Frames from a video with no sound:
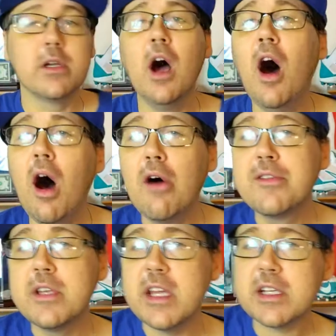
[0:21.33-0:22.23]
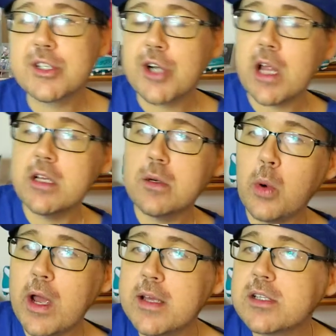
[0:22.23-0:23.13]
Oh, the Knicks traded
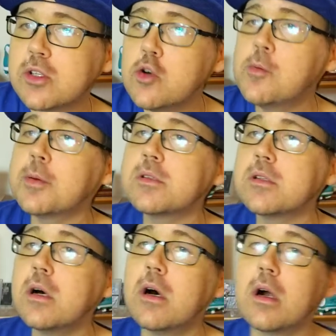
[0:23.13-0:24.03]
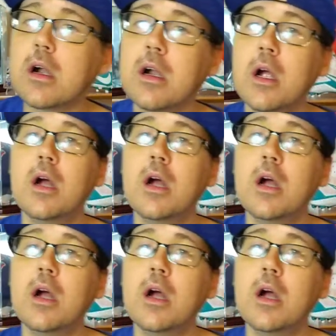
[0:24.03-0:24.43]
away a superstar.